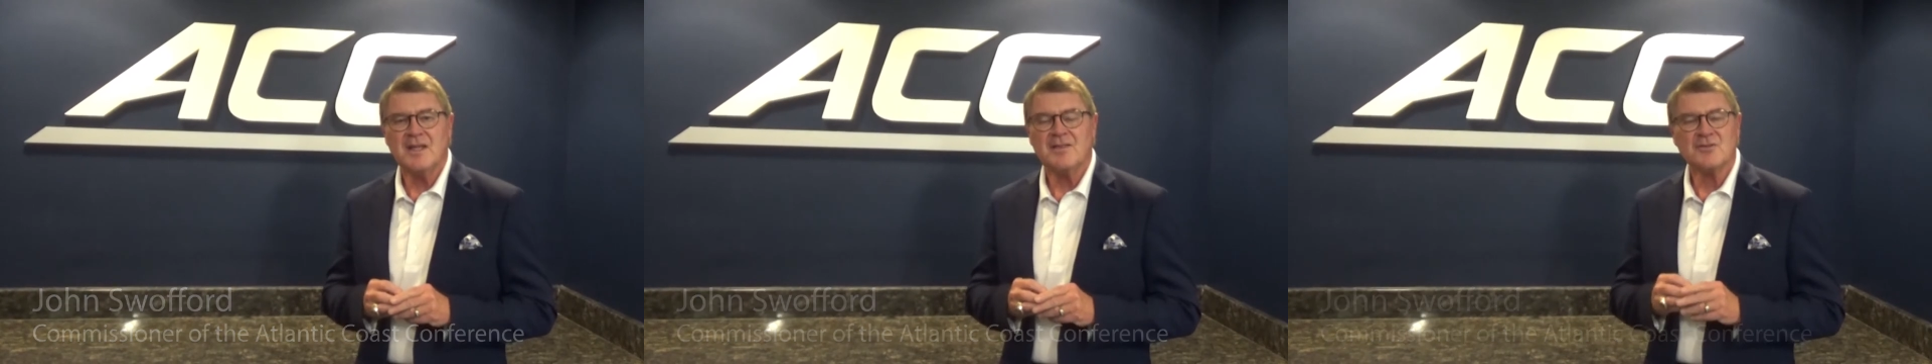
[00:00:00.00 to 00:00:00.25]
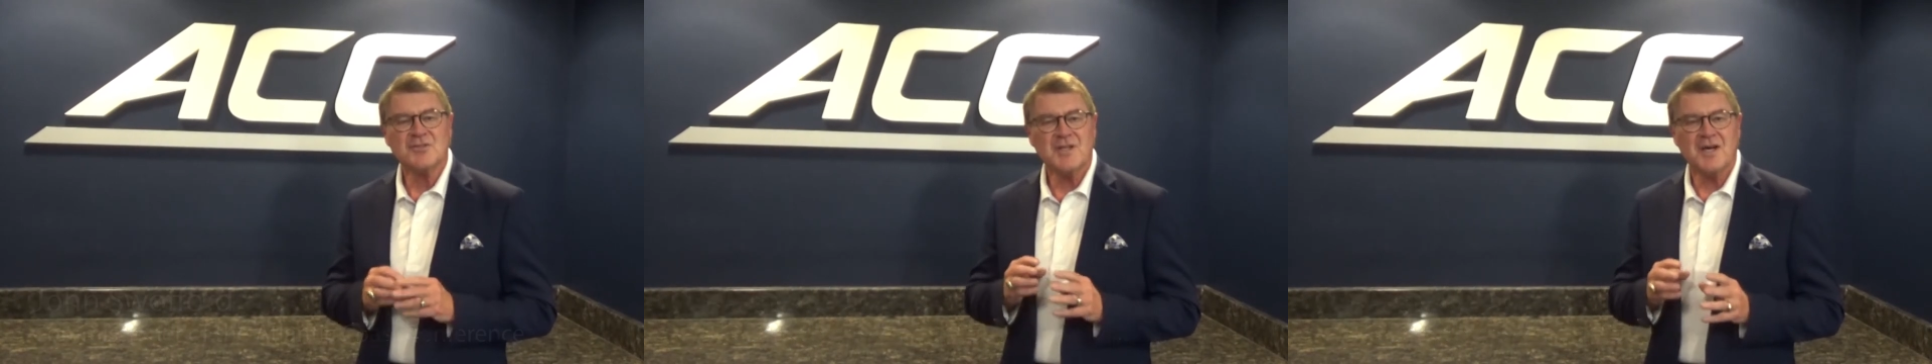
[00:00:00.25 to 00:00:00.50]

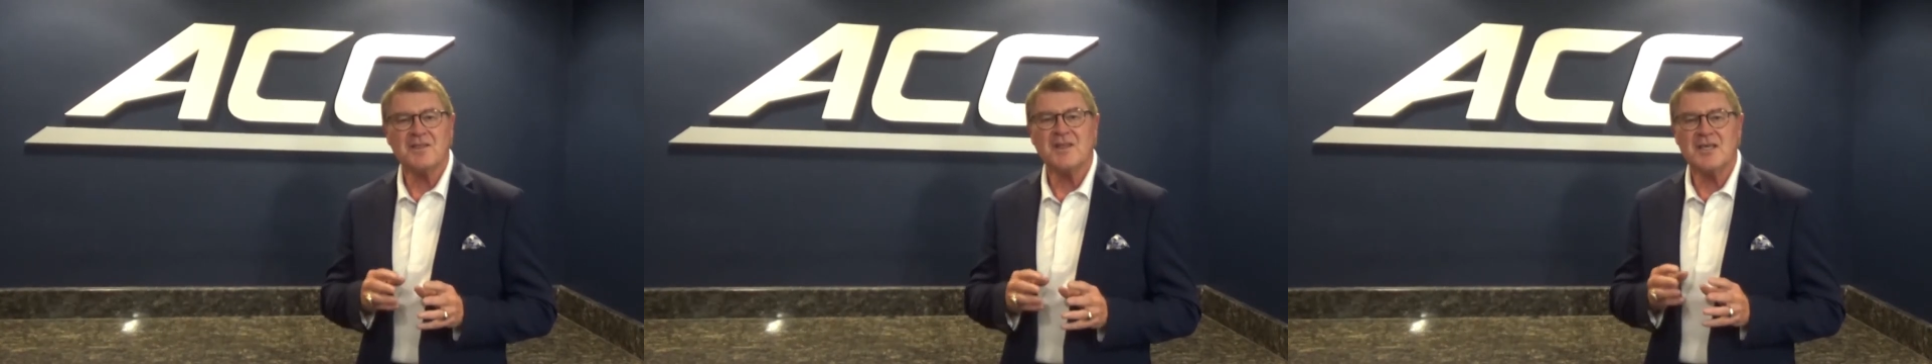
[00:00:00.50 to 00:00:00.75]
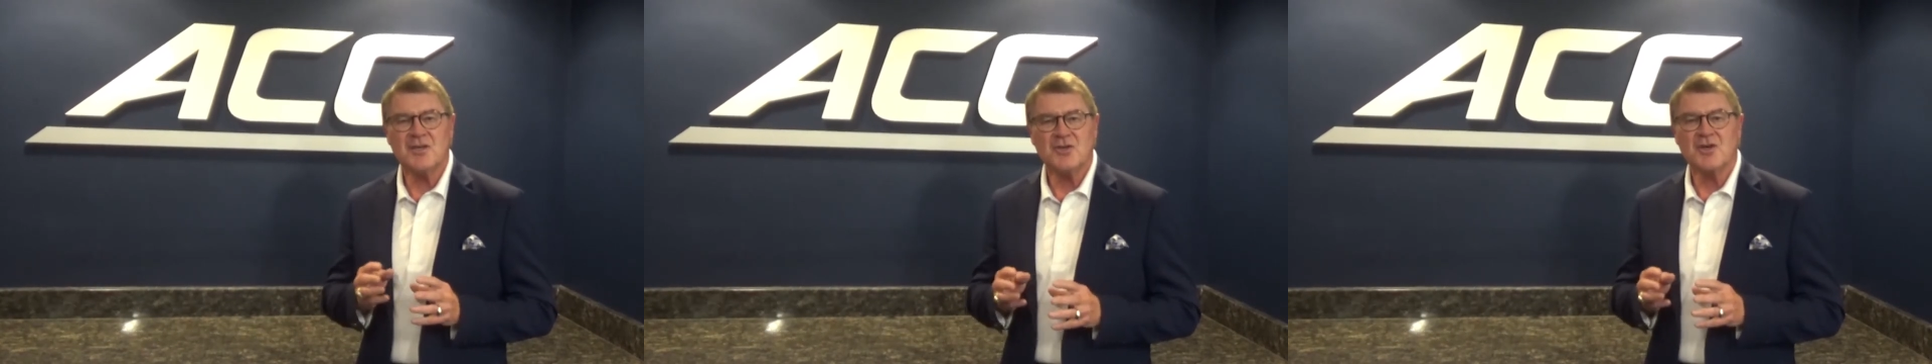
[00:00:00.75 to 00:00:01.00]
There's
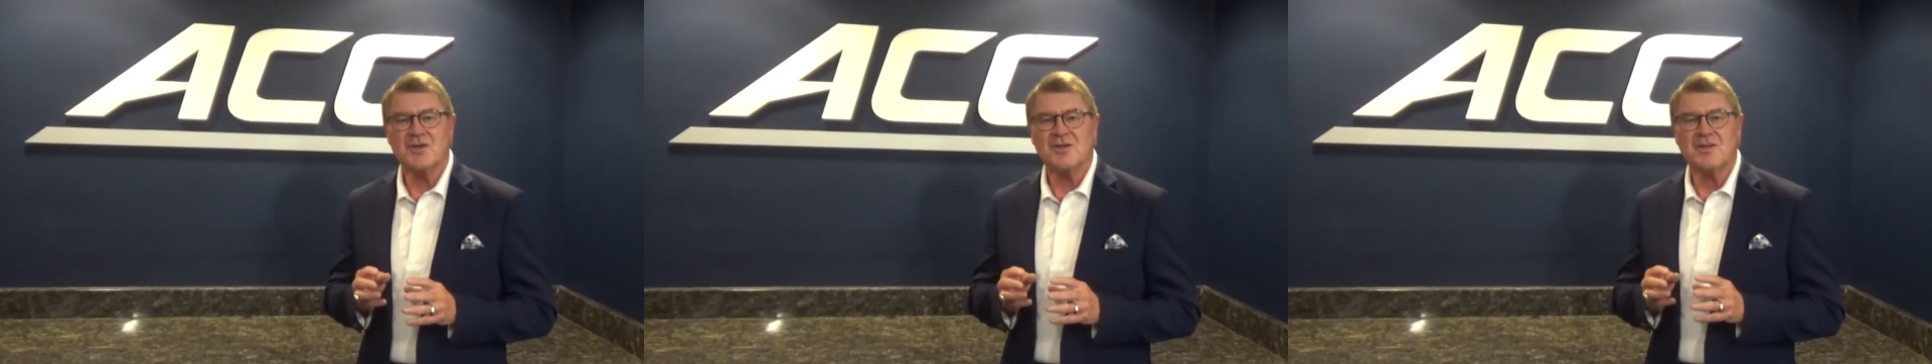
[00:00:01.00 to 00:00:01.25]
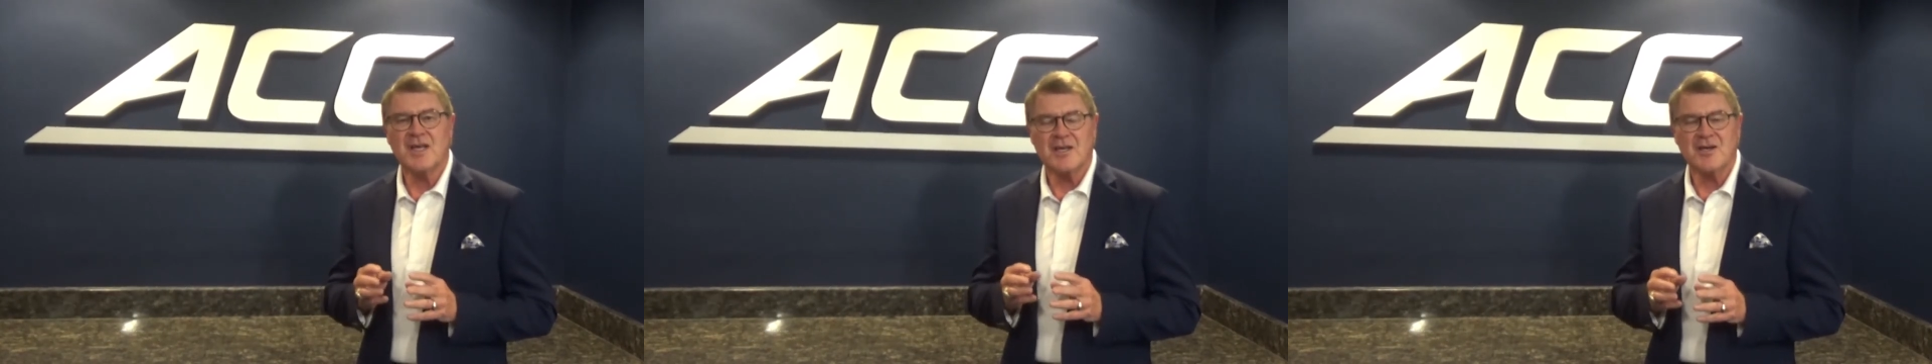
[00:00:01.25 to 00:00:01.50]
nothing
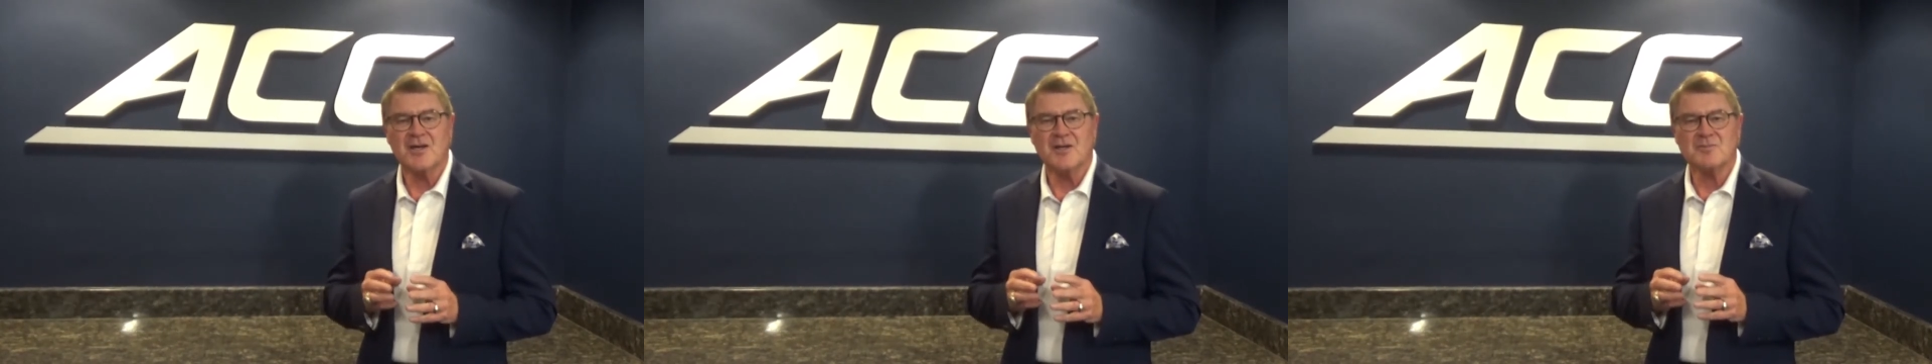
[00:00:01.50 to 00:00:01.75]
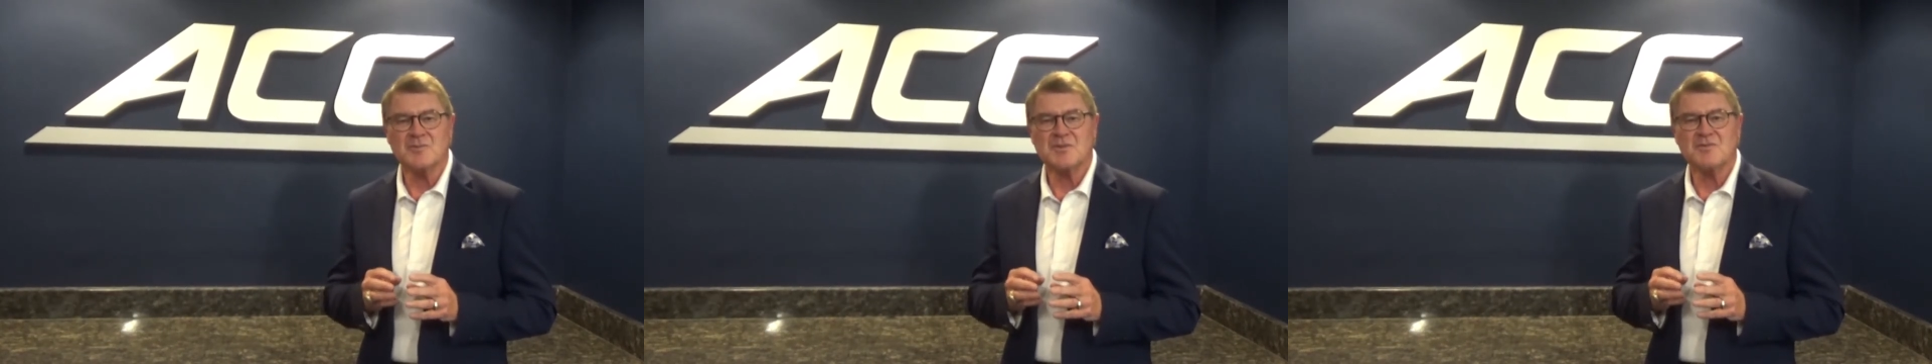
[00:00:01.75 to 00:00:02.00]
good that
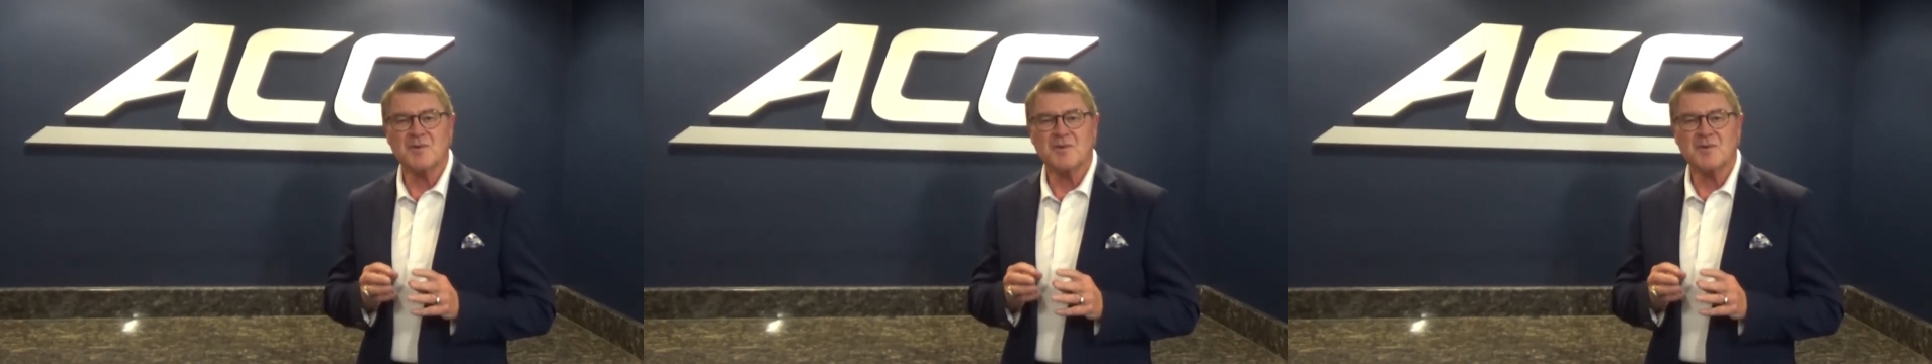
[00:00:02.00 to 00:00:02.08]
comes